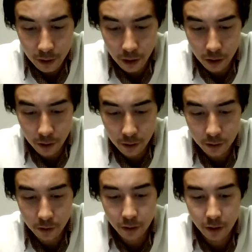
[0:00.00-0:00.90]
Uh,
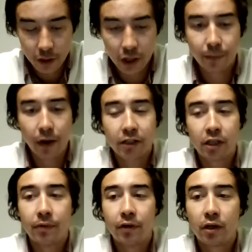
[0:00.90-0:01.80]

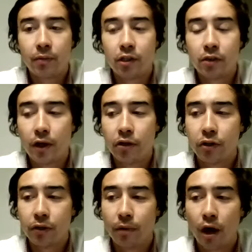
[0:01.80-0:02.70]
e-bikes have become
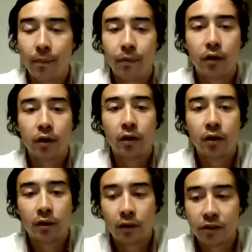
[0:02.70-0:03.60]
especially popular